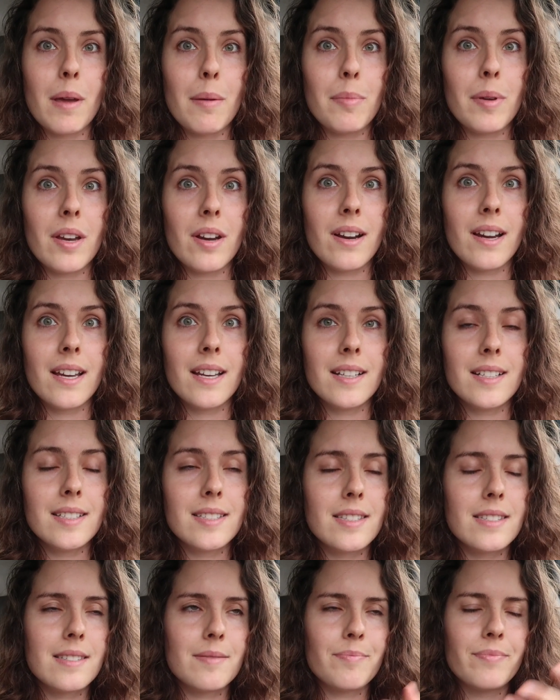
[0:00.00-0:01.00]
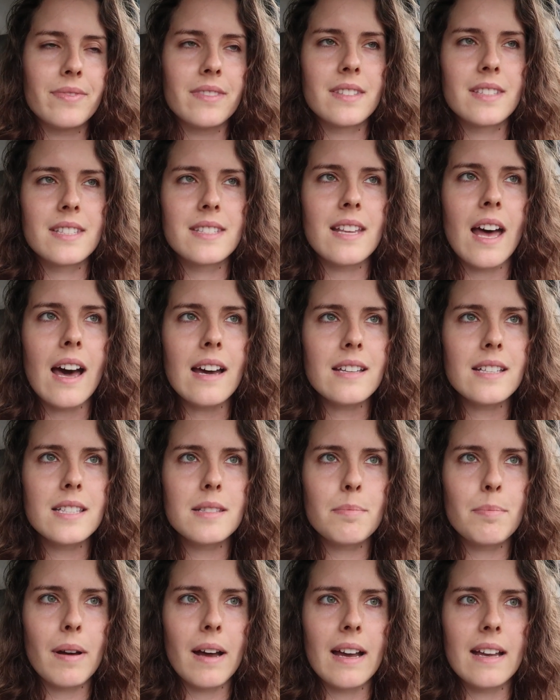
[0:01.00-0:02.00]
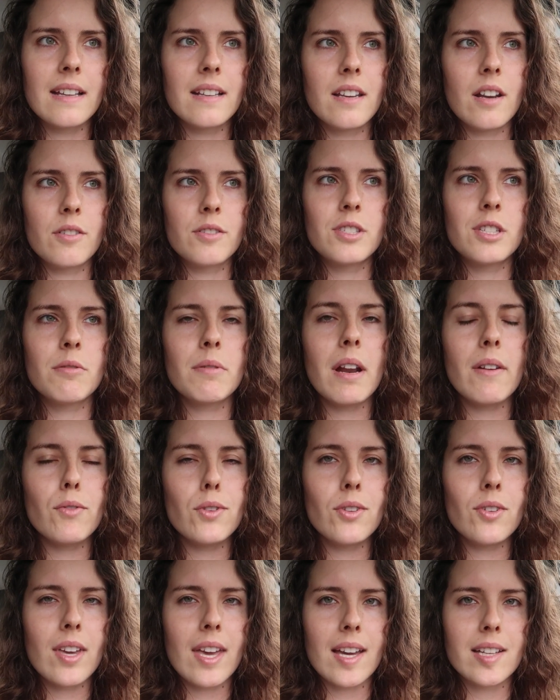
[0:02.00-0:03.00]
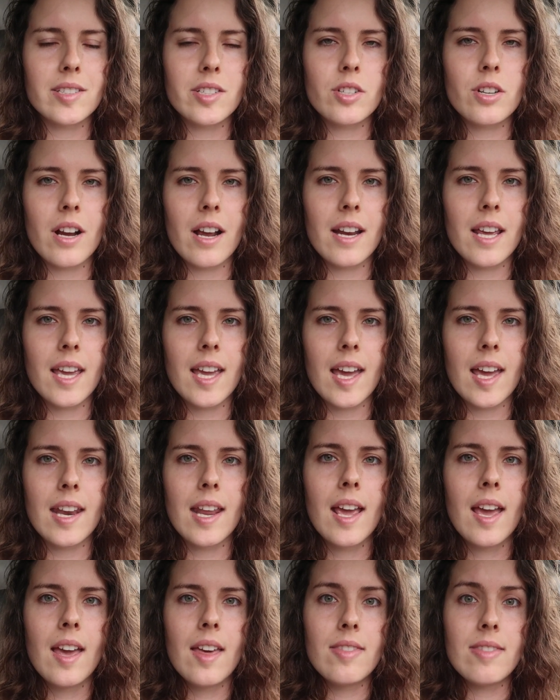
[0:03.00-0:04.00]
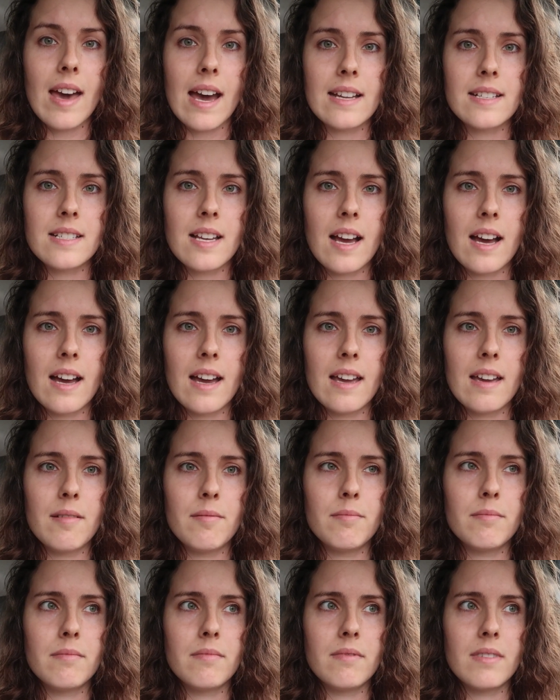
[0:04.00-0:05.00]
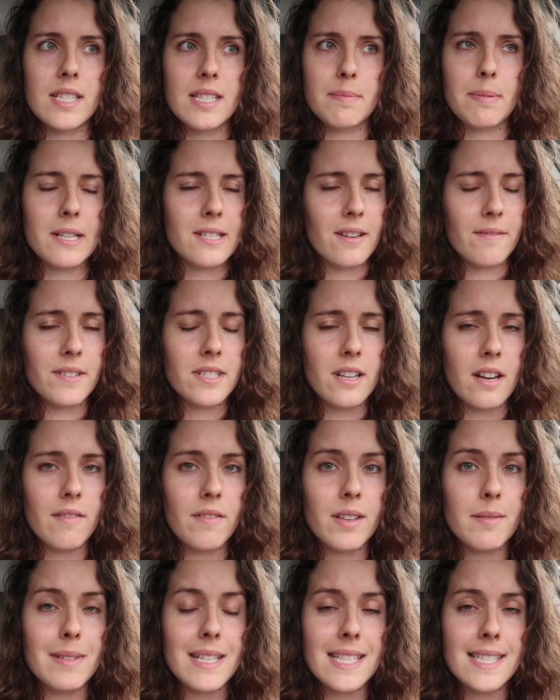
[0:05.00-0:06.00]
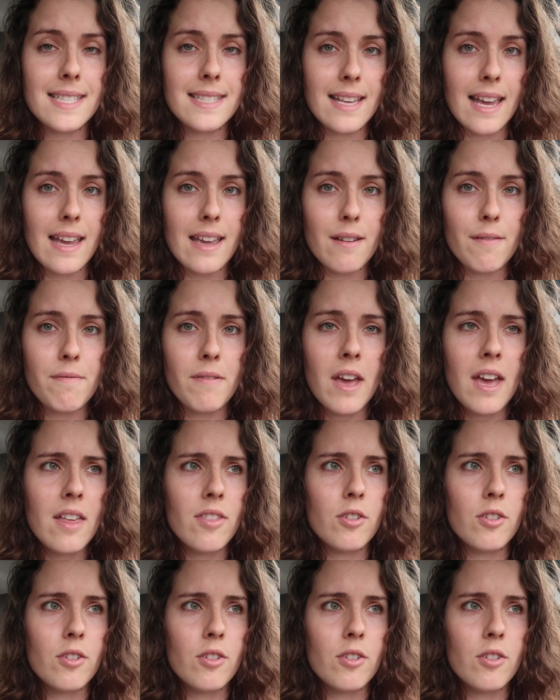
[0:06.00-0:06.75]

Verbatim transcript: my periods. Sucks, but you know, do whatever you can to try to get that time, especially if it's not even gonna be safe.